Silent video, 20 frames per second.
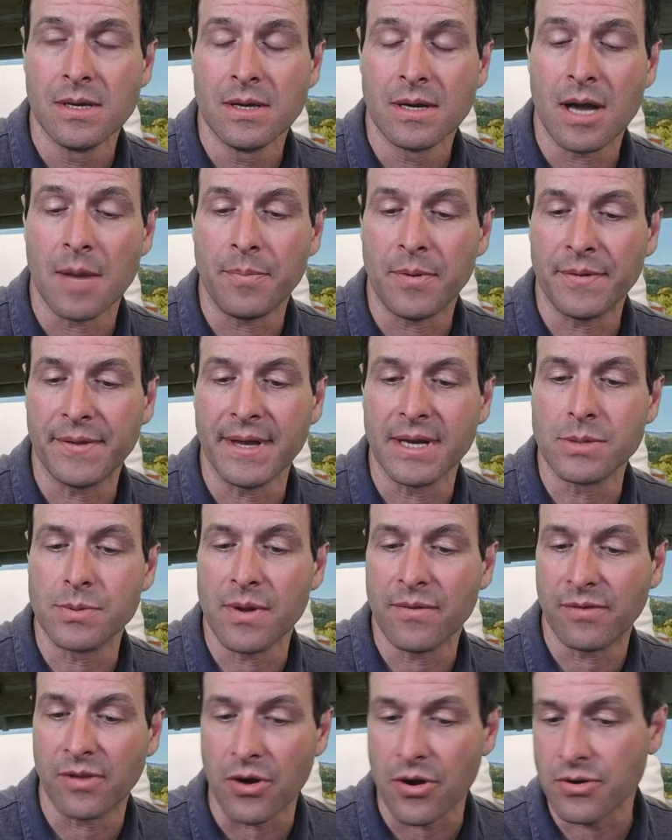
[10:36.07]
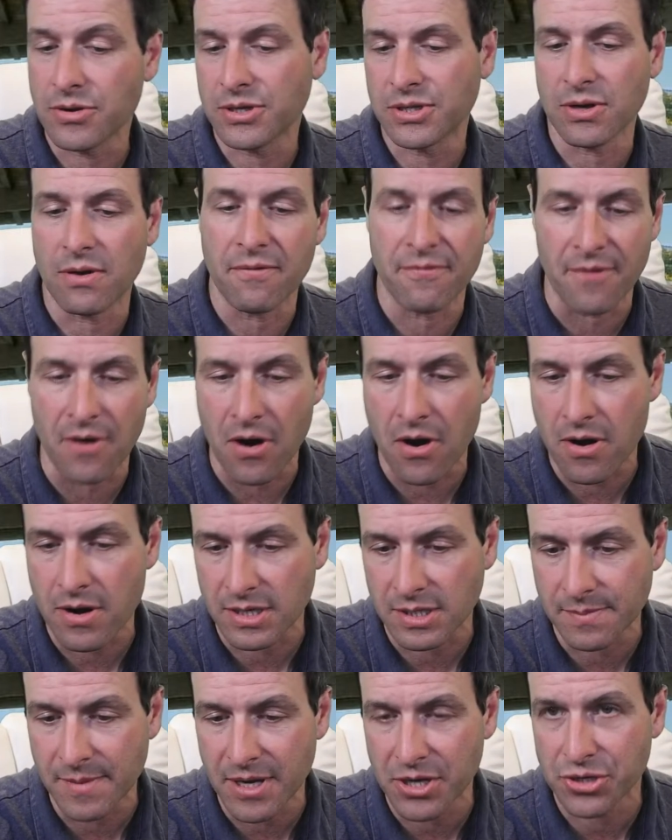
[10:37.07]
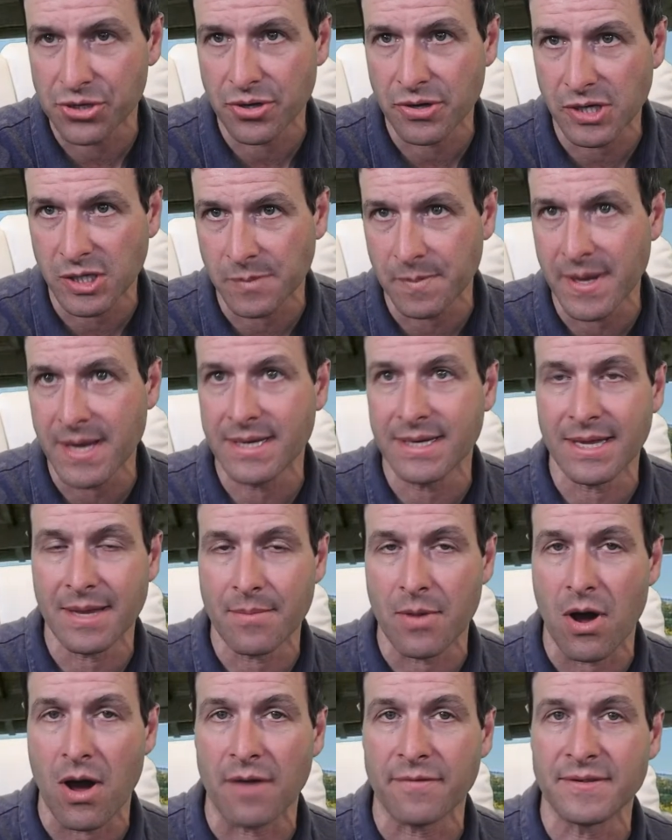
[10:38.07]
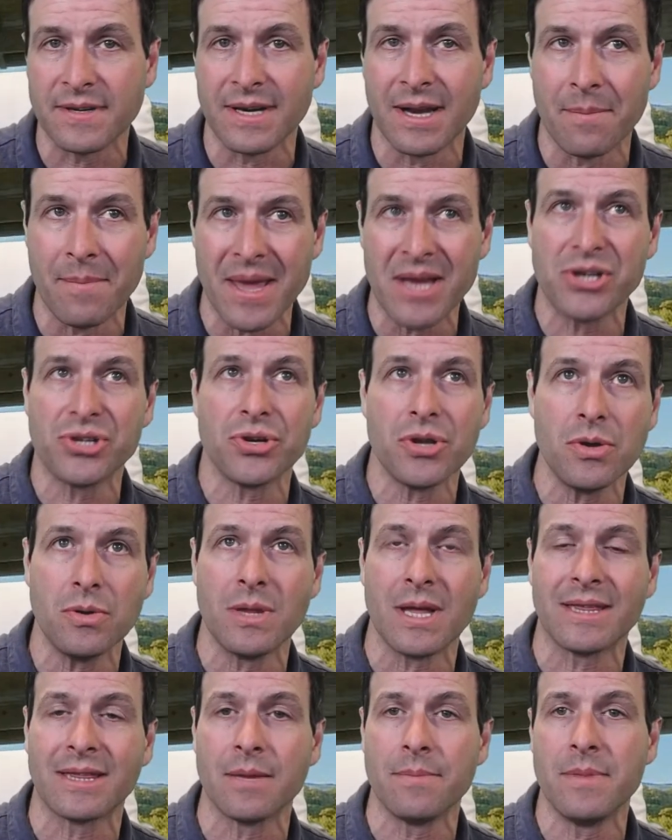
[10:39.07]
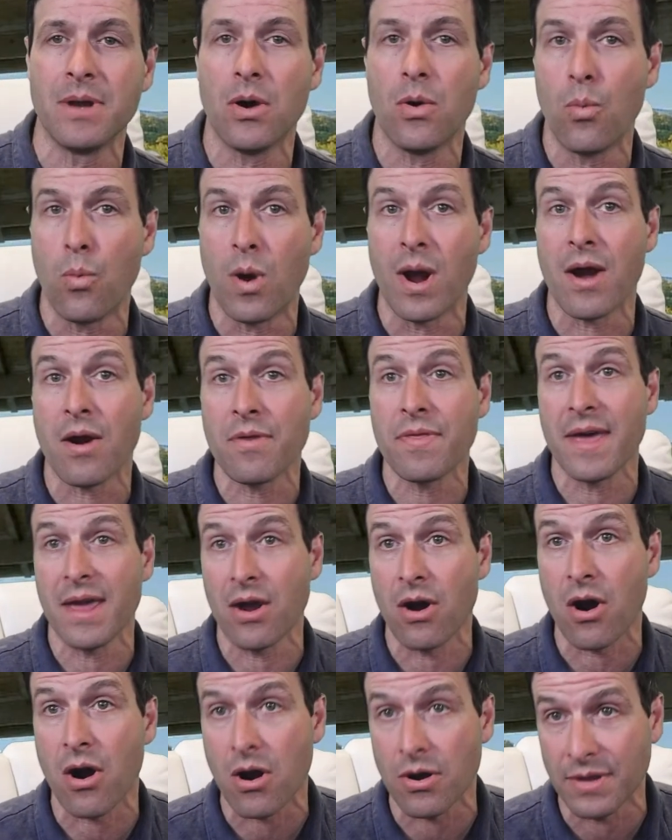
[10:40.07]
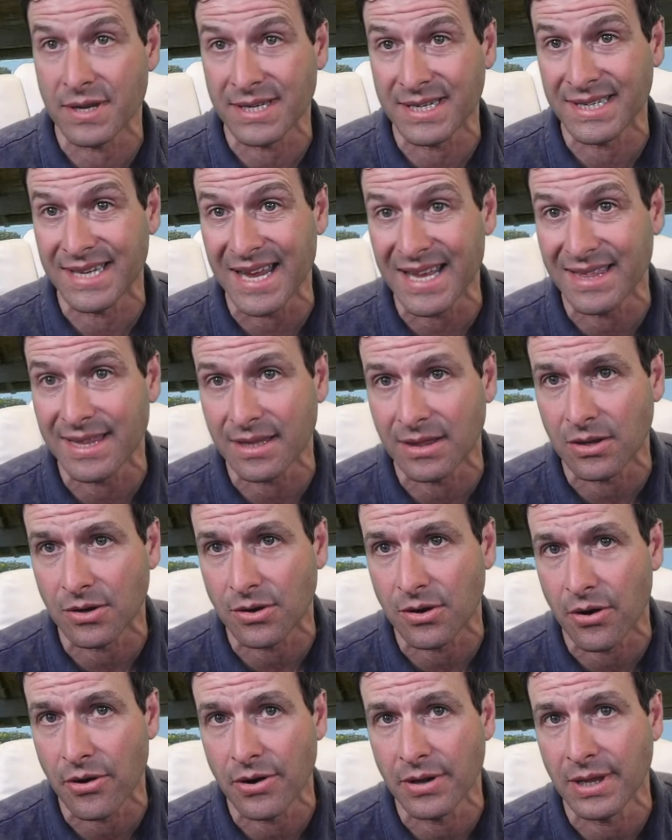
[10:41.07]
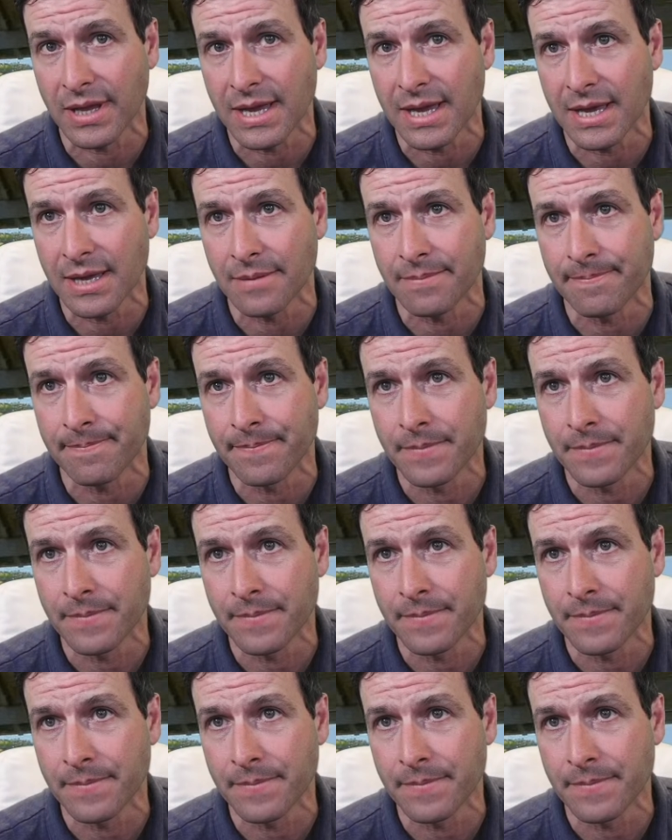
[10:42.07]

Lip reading: A couple things we've learned so far is make sure you speak to them often and make sure you let them know where they are, the state that they're currently in.